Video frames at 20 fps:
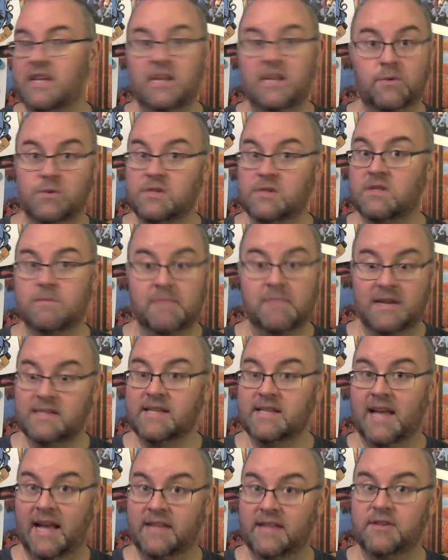he was the
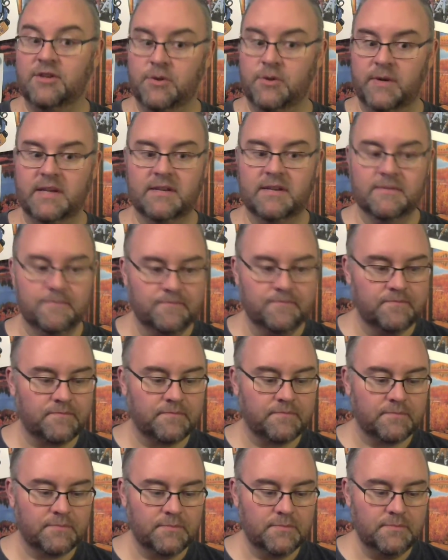best guy to do it.
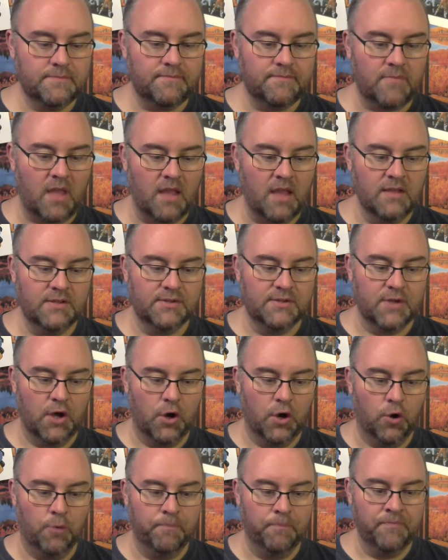
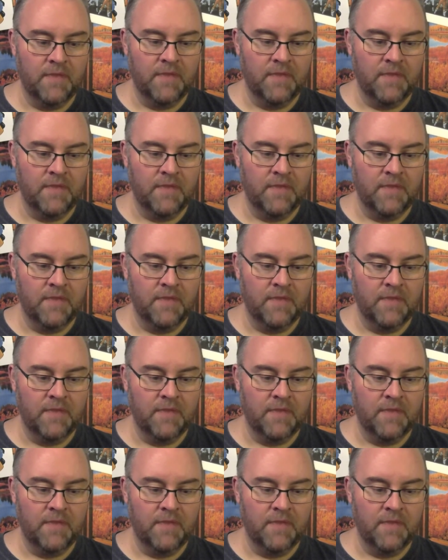So